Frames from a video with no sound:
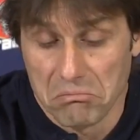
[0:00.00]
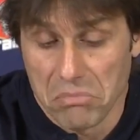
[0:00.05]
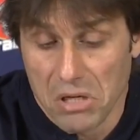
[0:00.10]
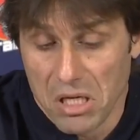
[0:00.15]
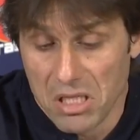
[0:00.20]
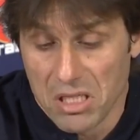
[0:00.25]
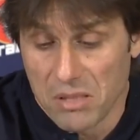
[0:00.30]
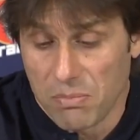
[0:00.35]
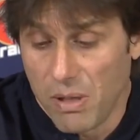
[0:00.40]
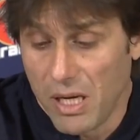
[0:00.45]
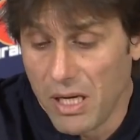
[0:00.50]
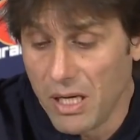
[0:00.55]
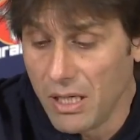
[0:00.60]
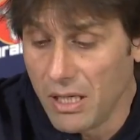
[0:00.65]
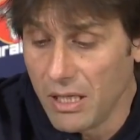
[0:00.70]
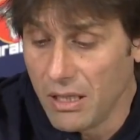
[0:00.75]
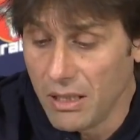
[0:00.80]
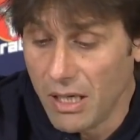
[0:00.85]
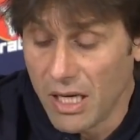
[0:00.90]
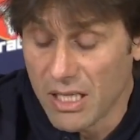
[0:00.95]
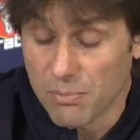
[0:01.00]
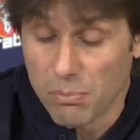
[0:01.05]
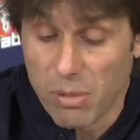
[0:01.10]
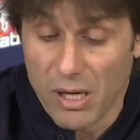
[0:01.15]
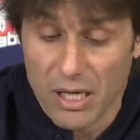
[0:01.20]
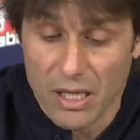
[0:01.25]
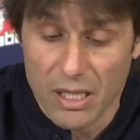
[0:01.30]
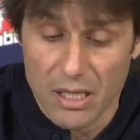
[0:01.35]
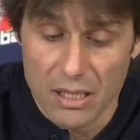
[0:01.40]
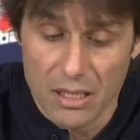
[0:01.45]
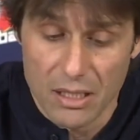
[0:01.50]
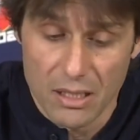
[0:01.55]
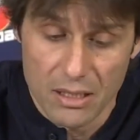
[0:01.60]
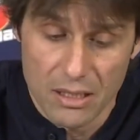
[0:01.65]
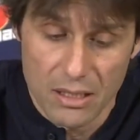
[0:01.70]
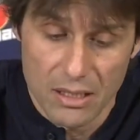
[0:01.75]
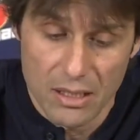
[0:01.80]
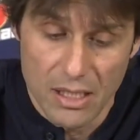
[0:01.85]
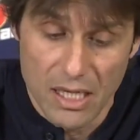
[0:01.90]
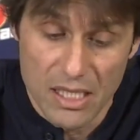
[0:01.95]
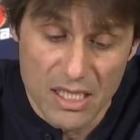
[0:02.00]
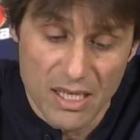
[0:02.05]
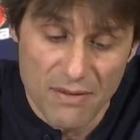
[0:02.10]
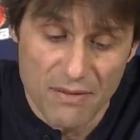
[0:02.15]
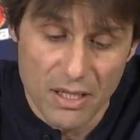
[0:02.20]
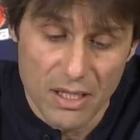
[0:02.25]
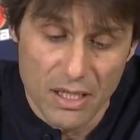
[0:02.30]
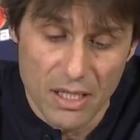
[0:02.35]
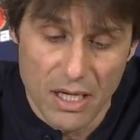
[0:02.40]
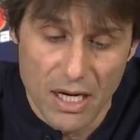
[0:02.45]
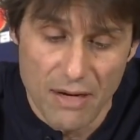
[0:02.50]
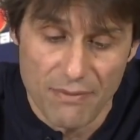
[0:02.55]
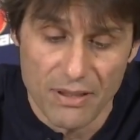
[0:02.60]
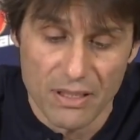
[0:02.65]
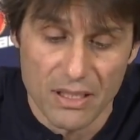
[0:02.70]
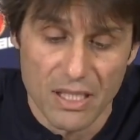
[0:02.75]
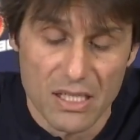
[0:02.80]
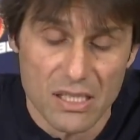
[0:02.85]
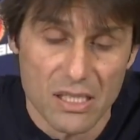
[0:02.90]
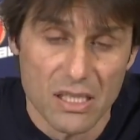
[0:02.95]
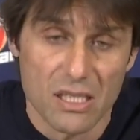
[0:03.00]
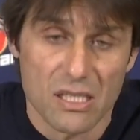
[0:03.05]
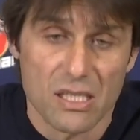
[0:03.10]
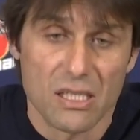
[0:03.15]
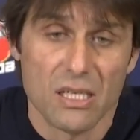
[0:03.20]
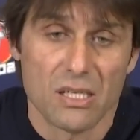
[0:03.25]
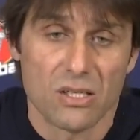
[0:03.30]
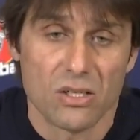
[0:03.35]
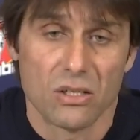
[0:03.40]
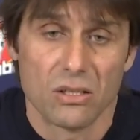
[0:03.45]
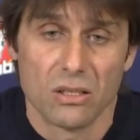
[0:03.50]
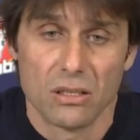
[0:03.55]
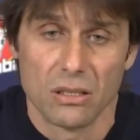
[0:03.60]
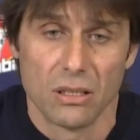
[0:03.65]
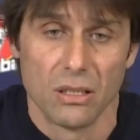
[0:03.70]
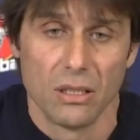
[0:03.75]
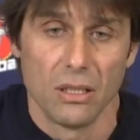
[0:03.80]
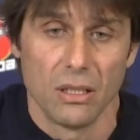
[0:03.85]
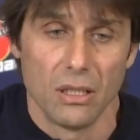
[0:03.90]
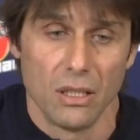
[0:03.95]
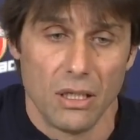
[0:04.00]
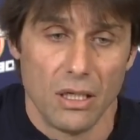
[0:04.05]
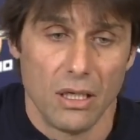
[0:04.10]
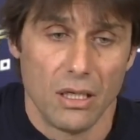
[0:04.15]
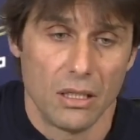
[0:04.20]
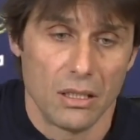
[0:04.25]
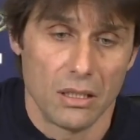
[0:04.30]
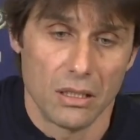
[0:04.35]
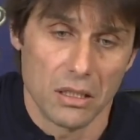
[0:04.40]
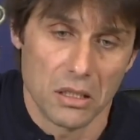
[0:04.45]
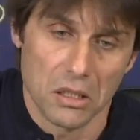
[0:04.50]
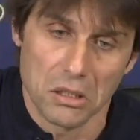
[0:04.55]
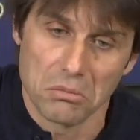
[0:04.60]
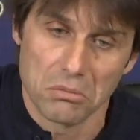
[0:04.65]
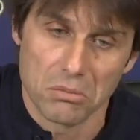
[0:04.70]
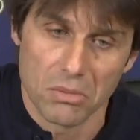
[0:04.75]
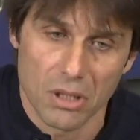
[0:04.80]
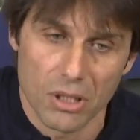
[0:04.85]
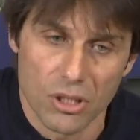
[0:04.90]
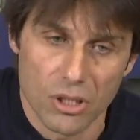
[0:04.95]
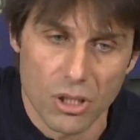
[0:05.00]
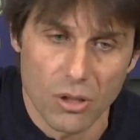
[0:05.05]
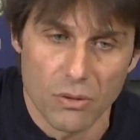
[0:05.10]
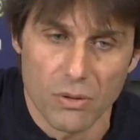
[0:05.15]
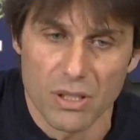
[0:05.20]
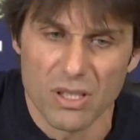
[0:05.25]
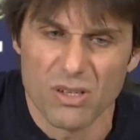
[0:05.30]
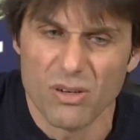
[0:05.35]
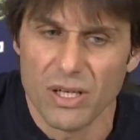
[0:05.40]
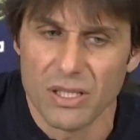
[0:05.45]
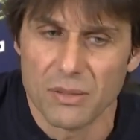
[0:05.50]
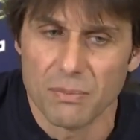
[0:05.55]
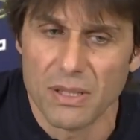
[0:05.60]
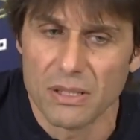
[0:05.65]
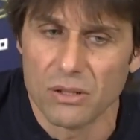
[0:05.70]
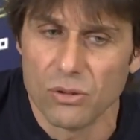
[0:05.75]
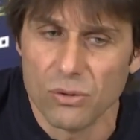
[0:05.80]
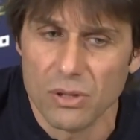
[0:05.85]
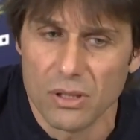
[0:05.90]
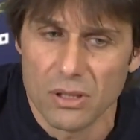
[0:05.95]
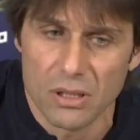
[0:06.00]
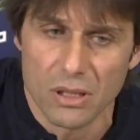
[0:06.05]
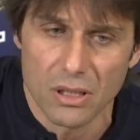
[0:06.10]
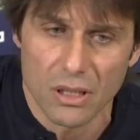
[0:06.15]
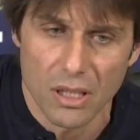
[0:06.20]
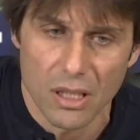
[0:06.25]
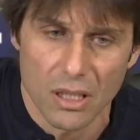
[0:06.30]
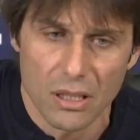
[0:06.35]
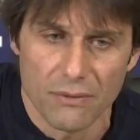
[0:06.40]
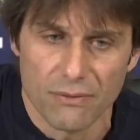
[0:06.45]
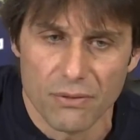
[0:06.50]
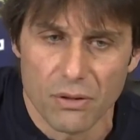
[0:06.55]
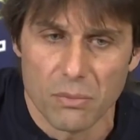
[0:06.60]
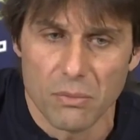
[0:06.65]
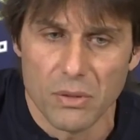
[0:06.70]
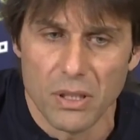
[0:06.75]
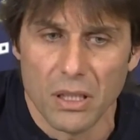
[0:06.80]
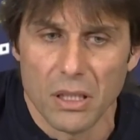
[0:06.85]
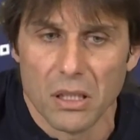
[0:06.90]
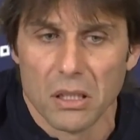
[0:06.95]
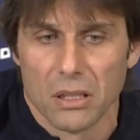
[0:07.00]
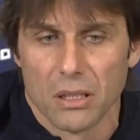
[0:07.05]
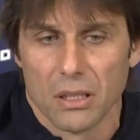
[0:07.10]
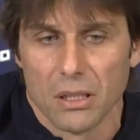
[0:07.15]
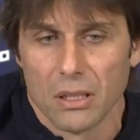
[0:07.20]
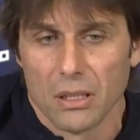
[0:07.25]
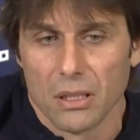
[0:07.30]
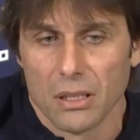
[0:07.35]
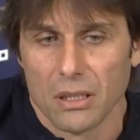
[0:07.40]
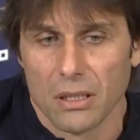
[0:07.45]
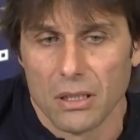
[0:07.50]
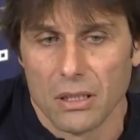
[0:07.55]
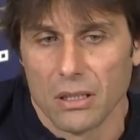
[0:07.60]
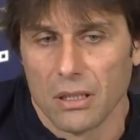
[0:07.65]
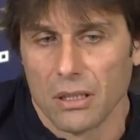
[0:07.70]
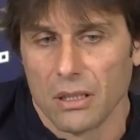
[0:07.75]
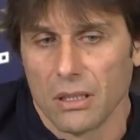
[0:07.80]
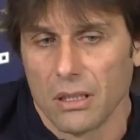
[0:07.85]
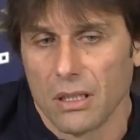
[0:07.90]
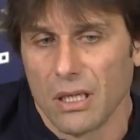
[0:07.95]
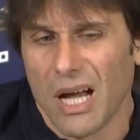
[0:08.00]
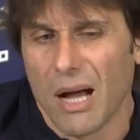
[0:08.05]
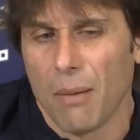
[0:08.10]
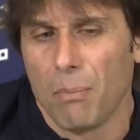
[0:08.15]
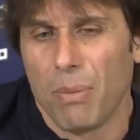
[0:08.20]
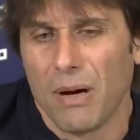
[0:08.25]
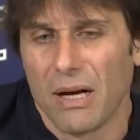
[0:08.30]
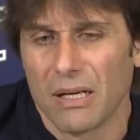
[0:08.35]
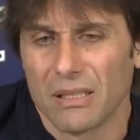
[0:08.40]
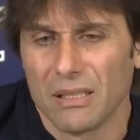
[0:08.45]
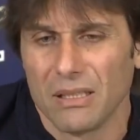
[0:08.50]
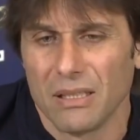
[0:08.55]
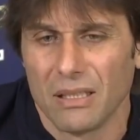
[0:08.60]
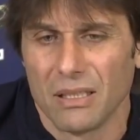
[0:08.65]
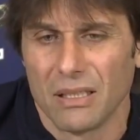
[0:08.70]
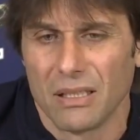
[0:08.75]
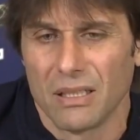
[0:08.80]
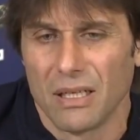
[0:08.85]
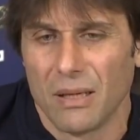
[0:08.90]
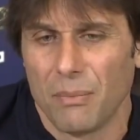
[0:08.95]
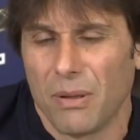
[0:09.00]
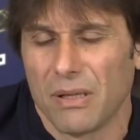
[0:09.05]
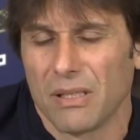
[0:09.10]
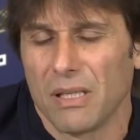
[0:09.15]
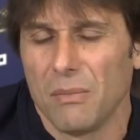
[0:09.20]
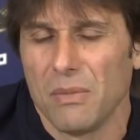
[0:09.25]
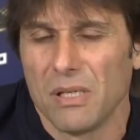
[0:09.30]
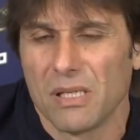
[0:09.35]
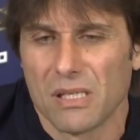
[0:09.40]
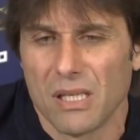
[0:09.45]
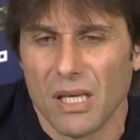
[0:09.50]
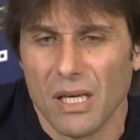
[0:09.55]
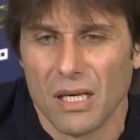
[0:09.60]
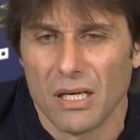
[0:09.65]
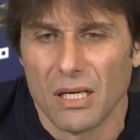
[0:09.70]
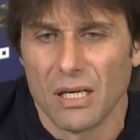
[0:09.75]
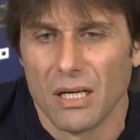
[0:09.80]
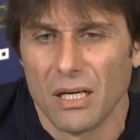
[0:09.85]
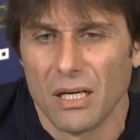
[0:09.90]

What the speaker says: is having a fantastic season, and he's showing great maturity. And for me, apart the mistake,